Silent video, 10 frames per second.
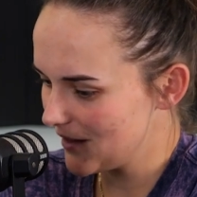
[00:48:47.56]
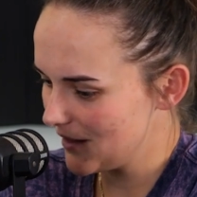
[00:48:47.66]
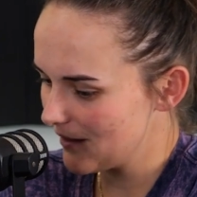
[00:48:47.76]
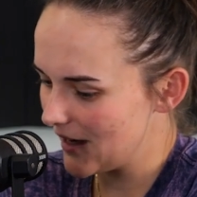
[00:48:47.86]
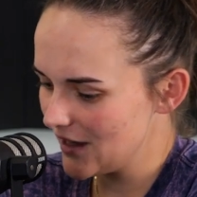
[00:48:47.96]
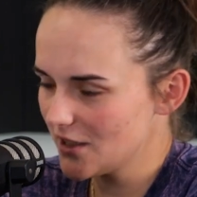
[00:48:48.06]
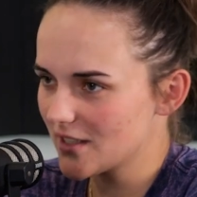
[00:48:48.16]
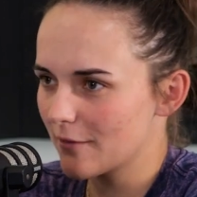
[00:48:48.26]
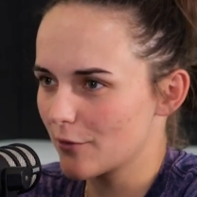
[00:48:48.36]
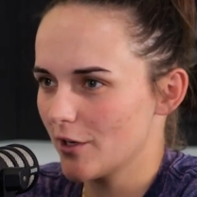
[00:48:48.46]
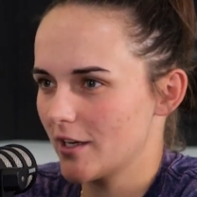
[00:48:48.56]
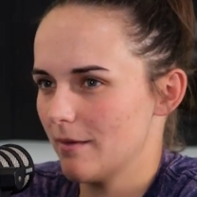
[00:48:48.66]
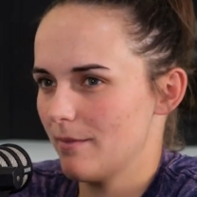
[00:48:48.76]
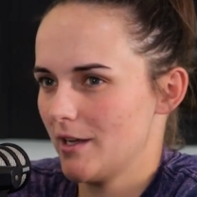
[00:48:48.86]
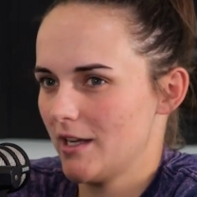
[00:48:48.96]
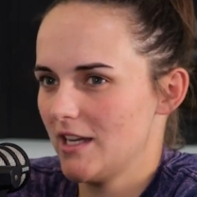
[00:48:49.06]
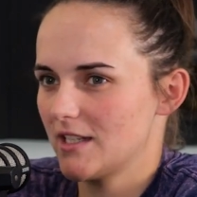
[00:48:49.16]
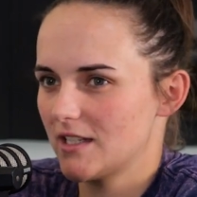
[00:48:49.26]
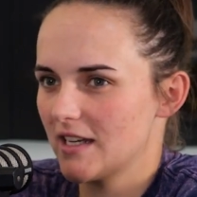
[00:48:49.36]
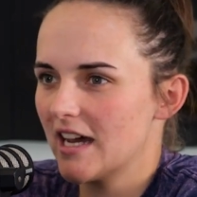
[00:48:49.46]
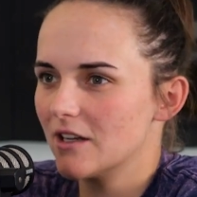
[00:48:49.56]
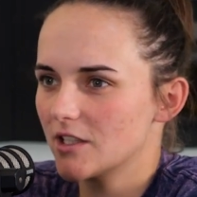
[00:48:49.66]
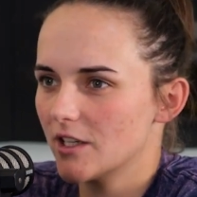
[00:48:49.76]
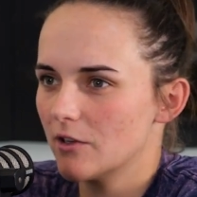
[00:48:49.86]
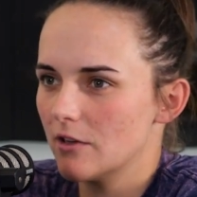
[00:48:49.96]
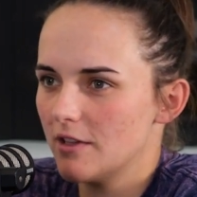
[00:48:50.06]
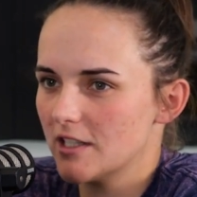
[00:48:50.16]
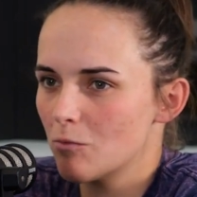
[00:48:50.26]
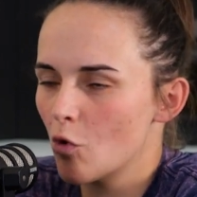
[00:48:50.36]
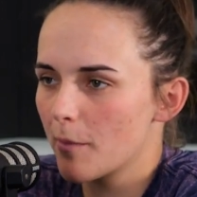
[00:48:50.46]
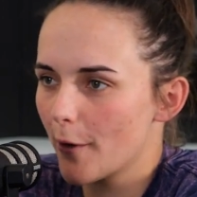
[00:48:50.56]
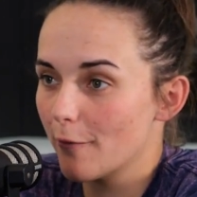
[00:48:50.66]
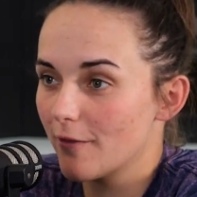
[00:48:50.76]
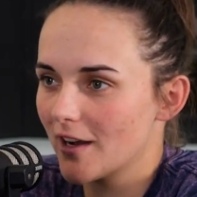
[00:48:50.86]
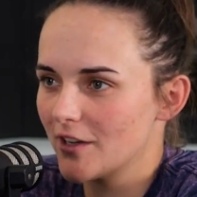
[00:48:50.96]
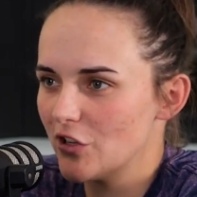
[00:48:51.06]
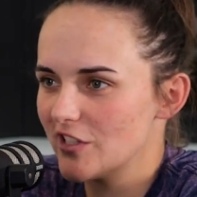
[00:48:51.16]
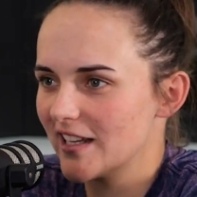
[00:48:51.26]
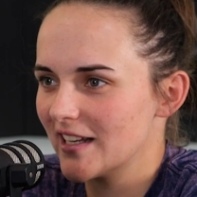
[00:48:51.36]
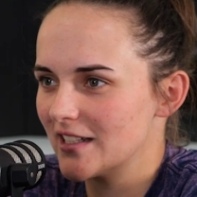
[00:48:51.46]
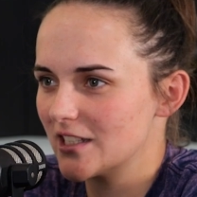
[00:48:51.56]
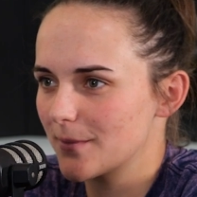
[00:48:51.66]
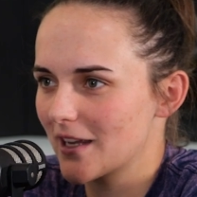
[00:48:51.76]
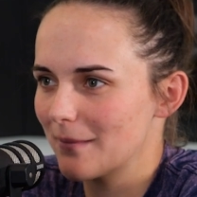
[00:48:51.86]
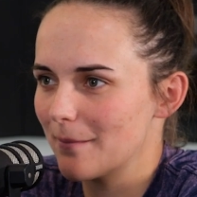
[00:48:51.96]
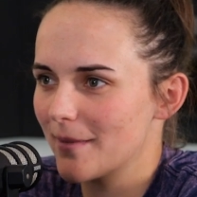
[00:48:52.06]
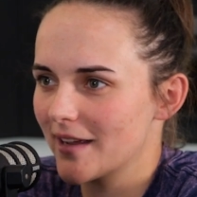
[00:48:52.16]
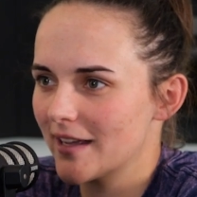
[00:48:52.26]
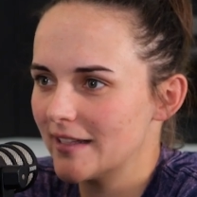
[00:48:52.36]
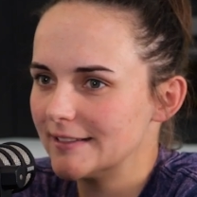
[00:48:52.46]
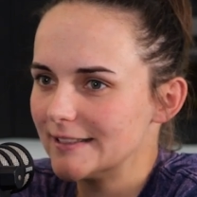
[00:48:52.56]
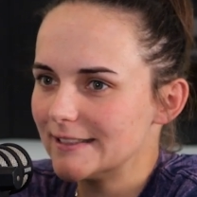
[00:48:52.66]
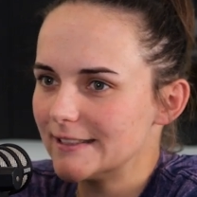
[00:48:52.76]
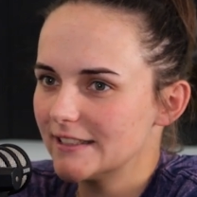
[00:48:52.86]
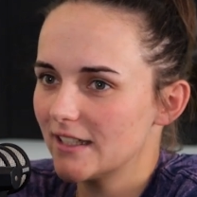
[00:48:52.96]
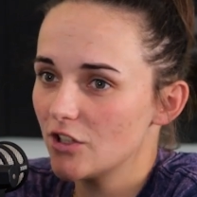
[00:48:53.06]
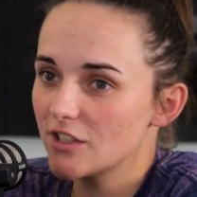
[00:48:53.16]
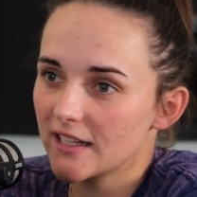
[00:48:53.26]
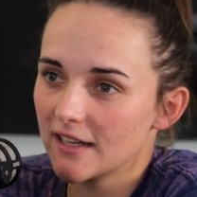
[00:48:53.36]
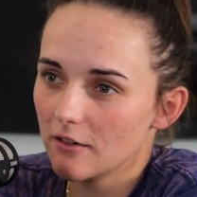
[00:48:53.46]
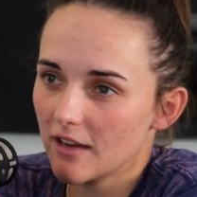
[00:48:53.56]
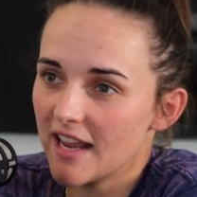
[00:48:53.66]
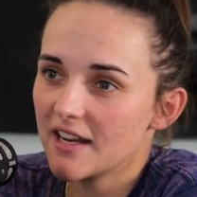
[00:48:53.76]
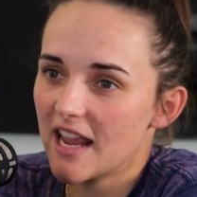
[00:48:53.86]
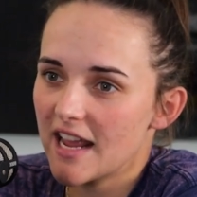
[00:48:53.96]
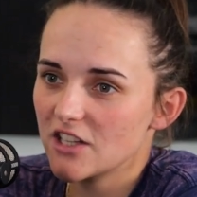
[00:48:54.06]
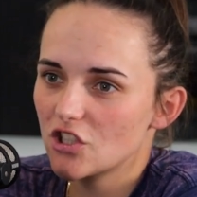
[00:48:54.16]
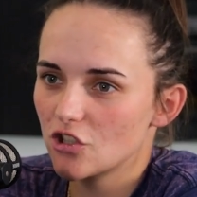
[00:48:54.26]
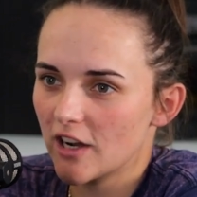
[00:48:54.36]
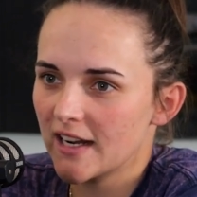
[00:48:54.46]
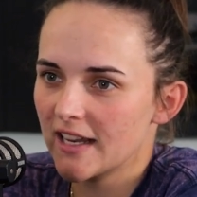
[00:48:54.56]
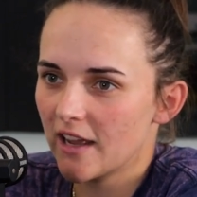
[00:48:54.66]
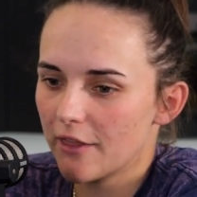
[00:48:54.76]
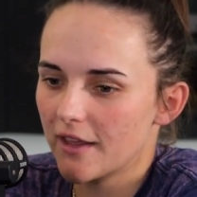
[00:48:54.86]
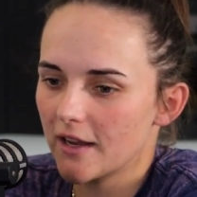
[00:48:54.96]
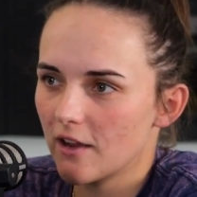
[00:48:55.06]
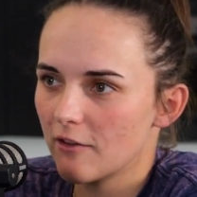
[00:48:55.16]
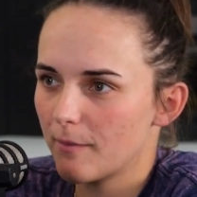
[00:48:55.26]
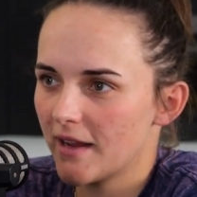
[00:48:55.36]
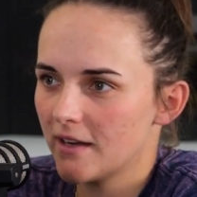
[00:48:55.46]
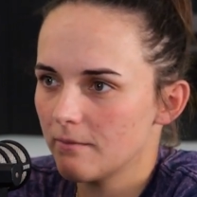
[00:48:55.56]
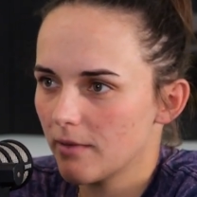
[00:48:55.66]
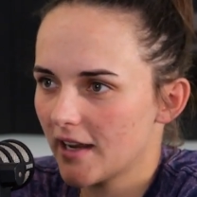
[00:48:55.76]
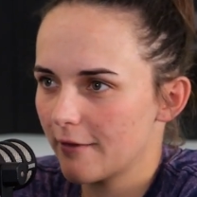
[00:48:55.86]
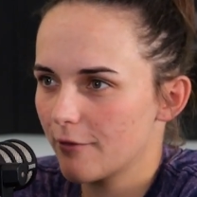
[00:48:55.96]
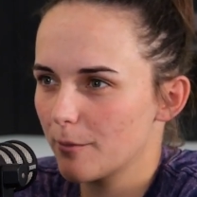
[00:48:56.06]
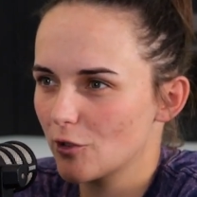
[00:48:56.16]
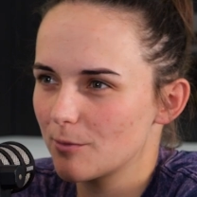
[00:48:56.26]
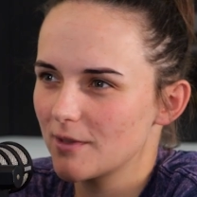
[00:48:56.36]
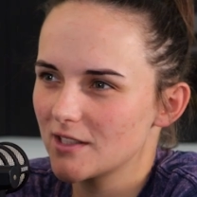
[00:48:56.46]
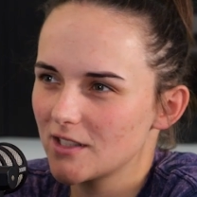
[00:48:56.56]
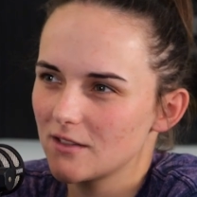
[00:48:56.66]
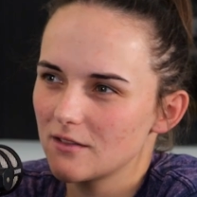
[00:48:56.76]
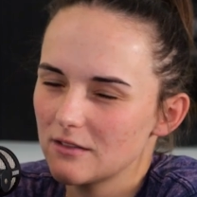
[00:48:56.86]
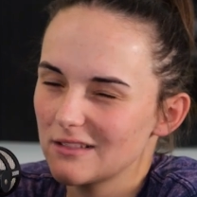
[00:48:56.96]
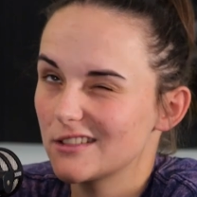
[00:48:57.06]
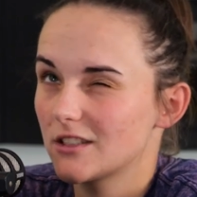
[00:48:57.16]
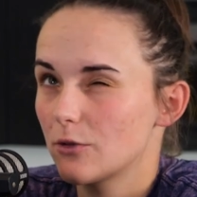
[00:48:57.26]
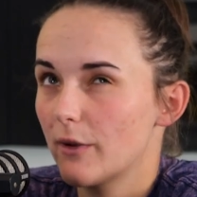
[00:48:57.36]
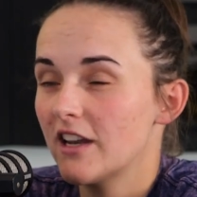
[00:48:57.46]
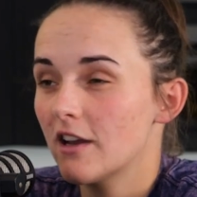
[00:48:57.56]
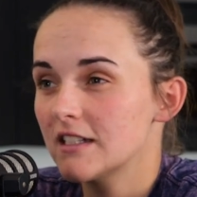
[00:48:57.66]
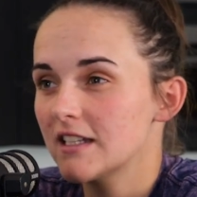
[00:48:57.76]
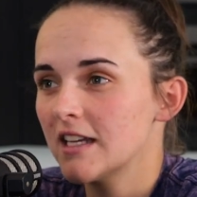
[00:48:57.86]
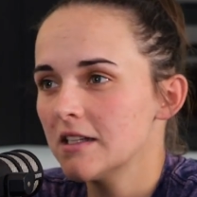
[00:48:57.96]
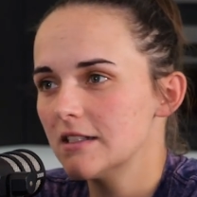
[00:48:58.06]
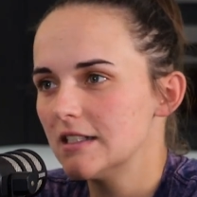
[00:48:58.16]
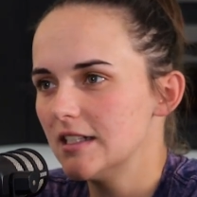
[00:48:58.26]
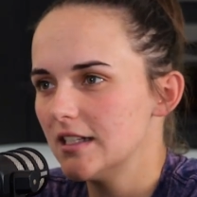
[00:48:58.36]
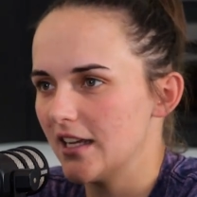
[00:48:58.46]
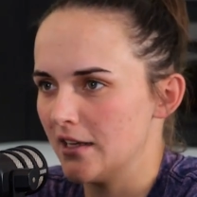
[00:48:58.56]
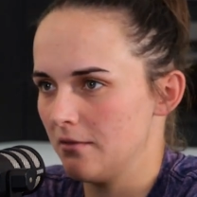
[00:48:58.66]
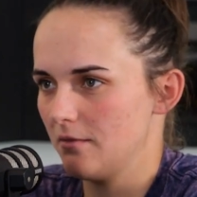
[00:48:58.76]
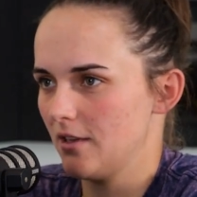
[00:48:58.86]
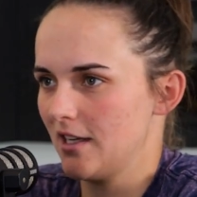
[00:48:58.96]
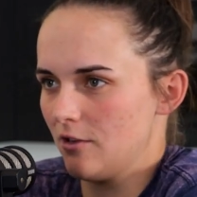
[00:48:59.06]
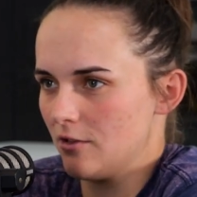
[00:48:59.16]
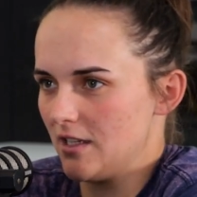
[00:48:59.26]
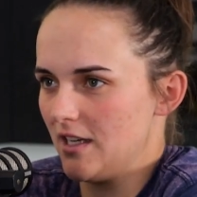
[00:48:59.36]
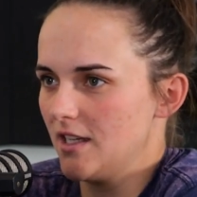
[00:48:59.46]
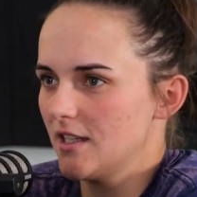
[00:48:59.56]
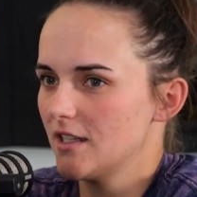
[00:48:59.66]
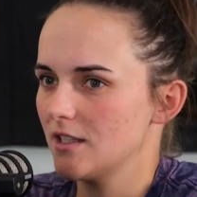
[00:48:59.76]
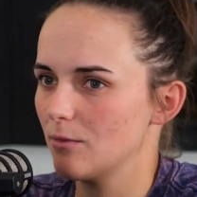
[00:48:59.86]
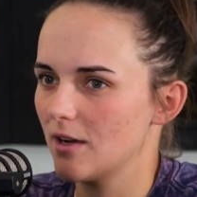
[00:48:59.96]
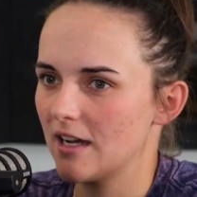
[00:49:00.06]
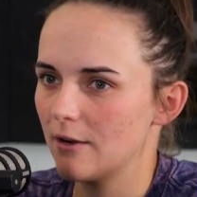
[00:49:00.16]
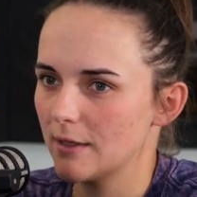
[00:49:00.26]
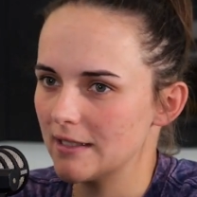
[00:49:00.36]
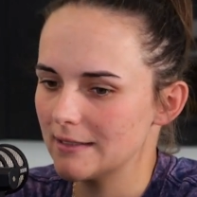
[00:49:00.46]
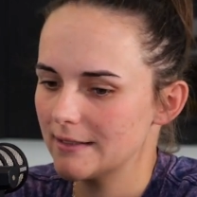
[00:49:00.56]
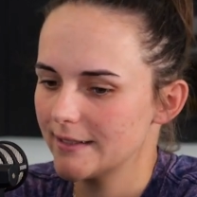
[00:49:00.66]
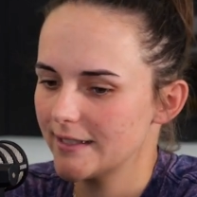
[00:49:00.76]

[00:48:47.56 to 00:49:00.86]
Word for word: they just love cricket. But I guess now too, there's more profile in New Zealand. It's becoming bigger in New Zealand and Australia. I think I've been playing for Brisbane since 2019, and like Aussie as well, and